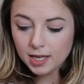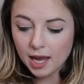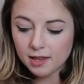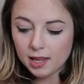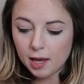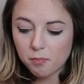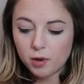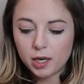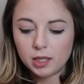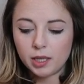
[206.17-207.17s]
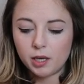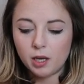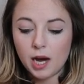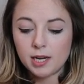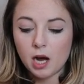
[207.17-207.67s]
and then they put a
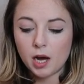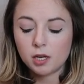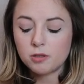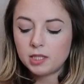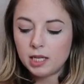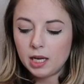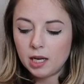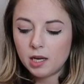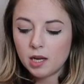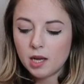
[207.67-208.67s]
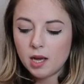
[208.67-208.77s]
little annatto seed